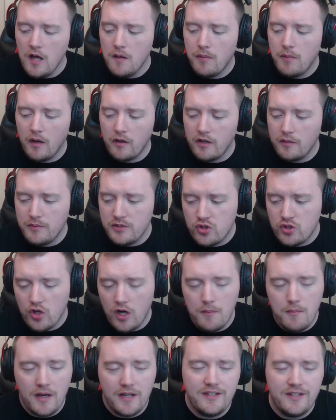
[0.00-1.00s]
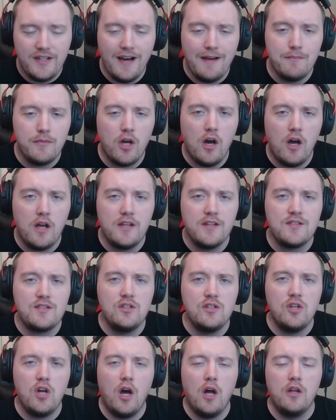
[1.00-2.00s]
but I'm going to be trying my damned hardest
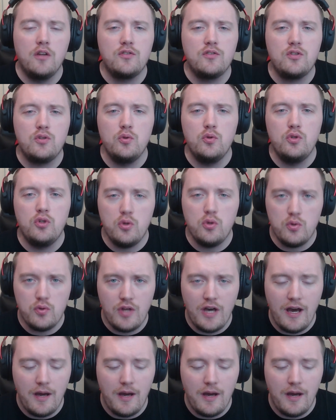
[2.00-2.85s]
not to do that.